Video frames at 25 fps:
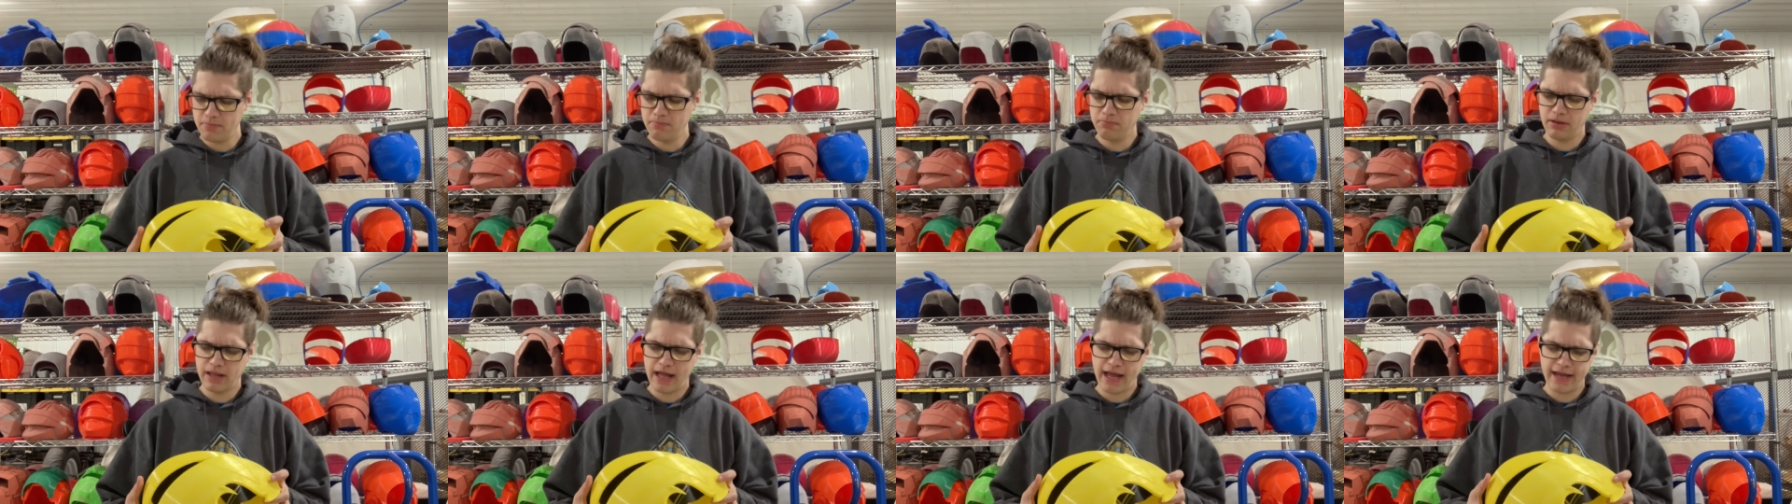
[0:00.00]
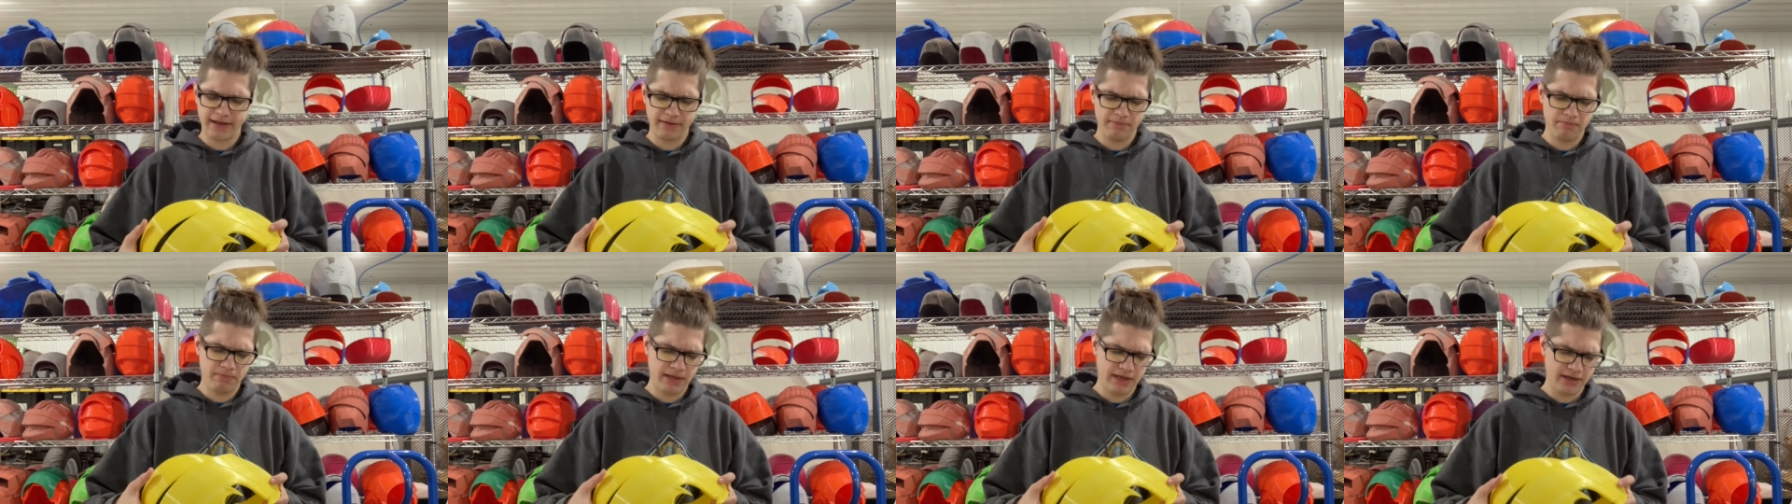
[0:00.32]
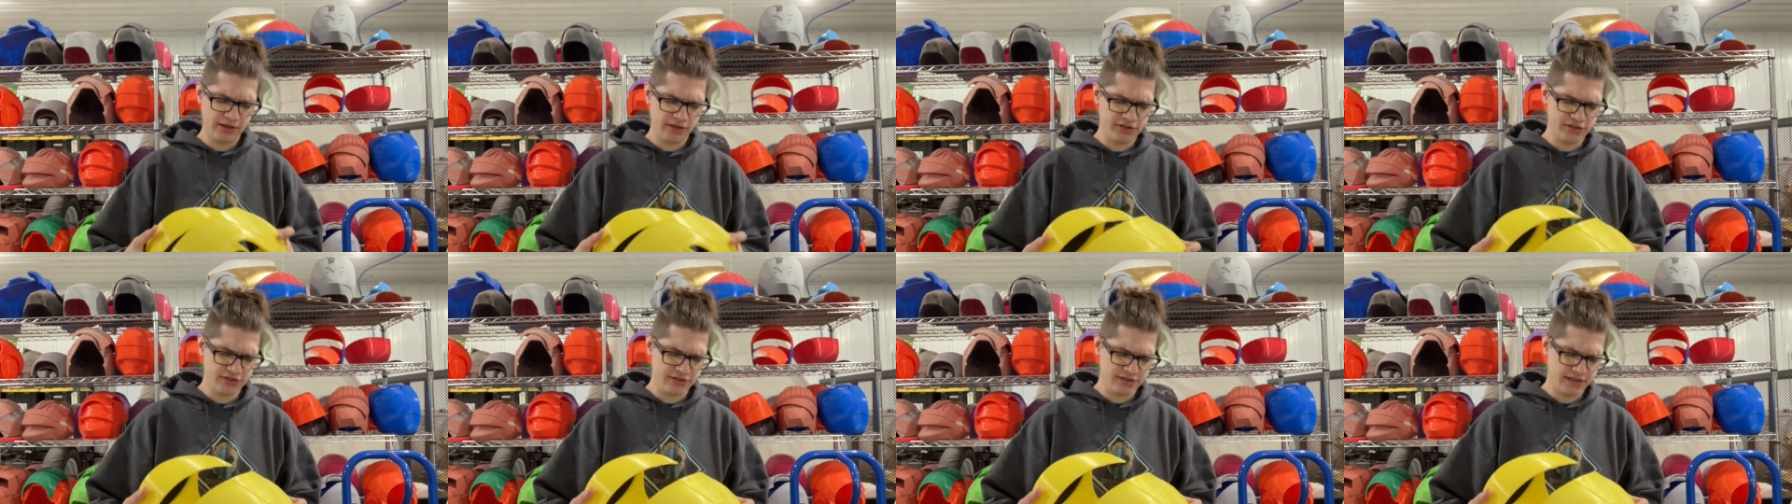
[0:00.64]
black and
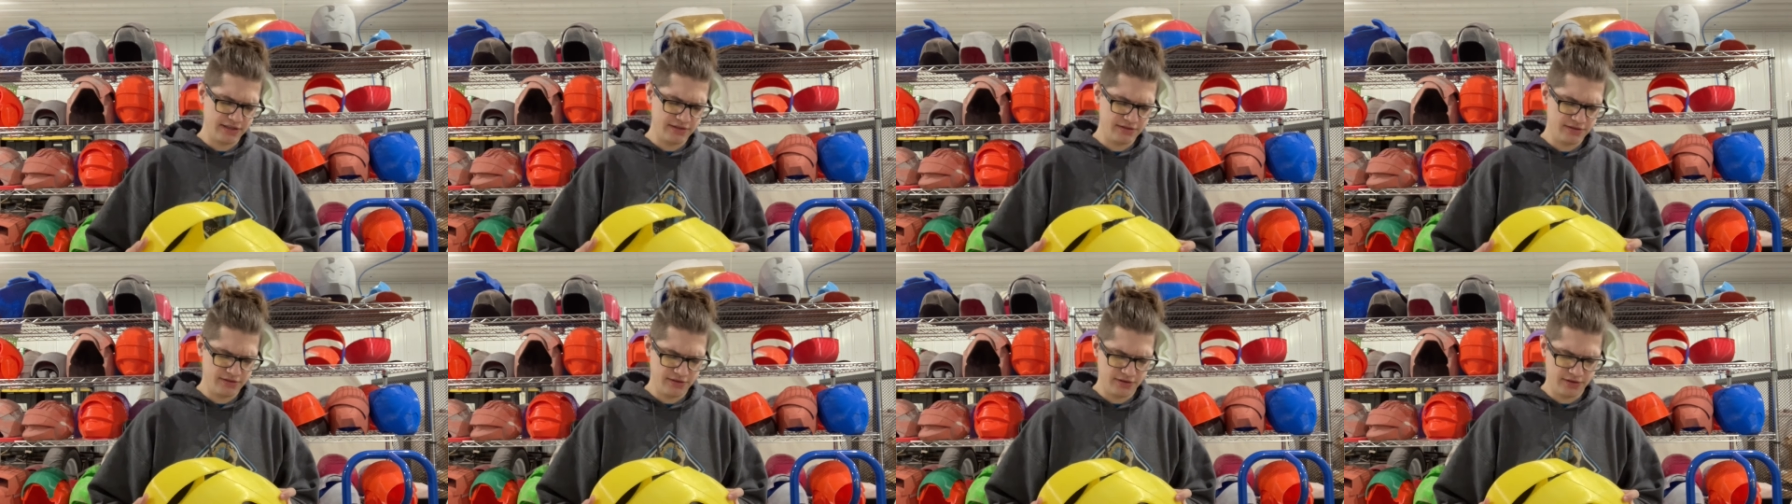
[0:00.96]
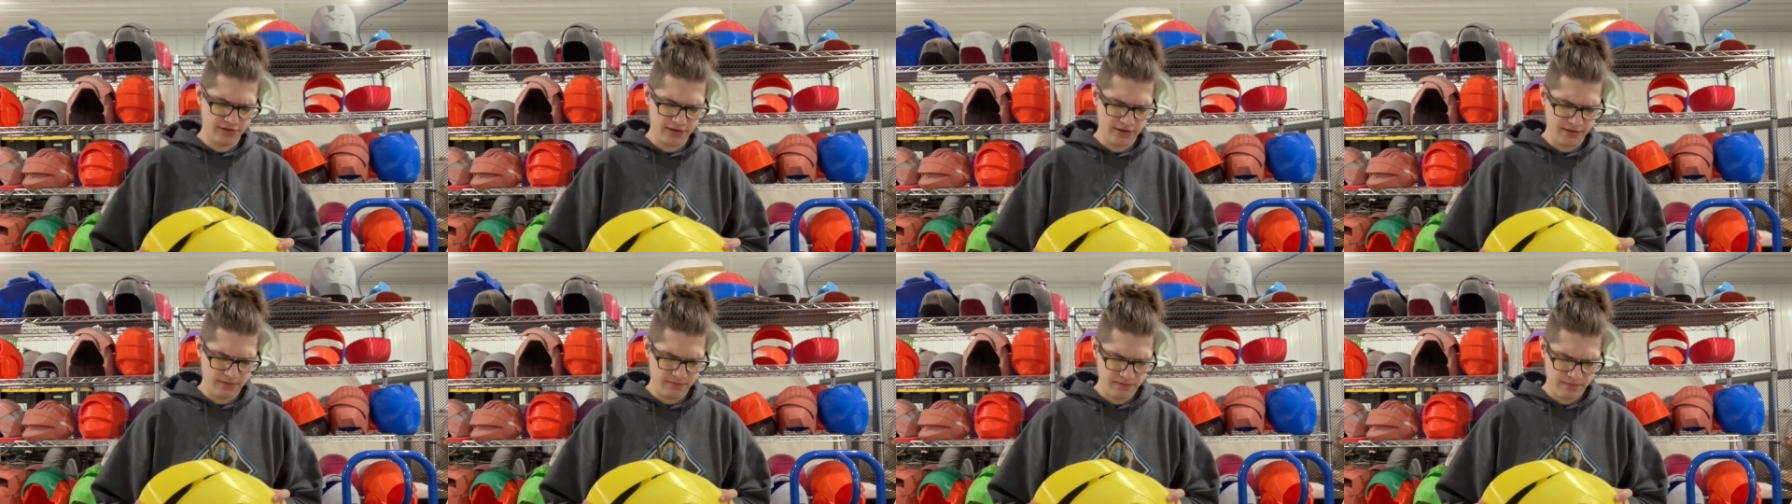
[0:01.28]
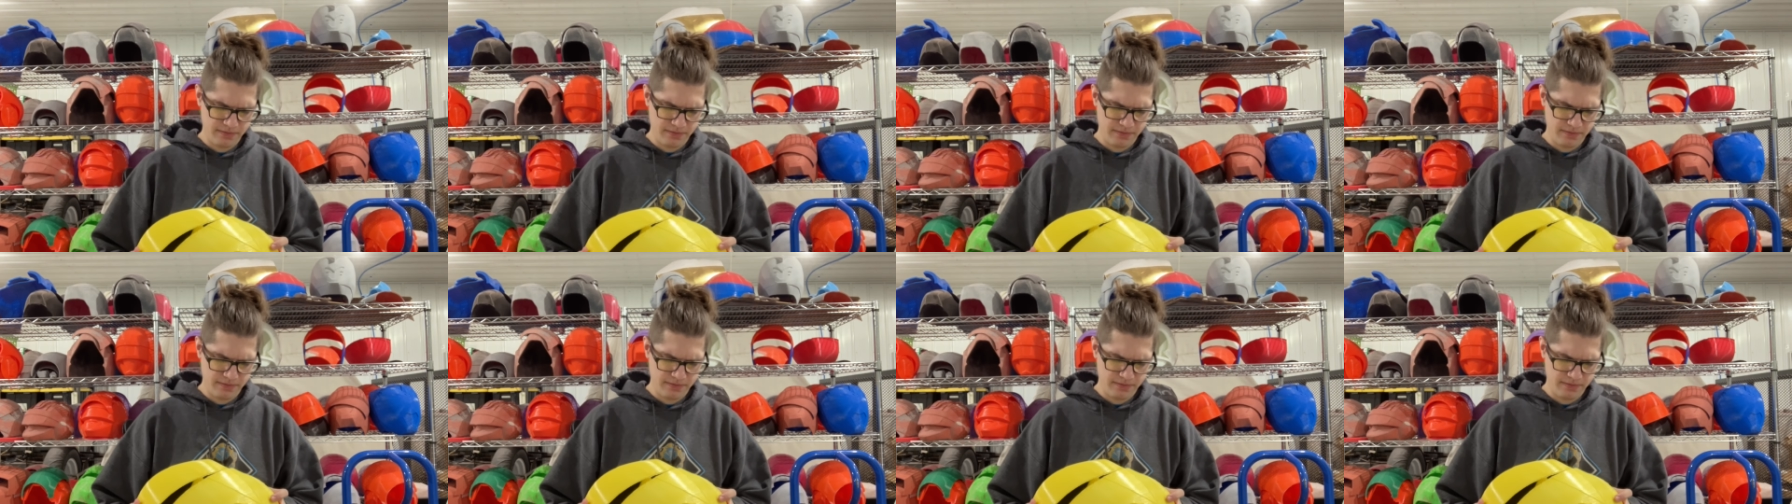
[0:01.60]
pink are just getting started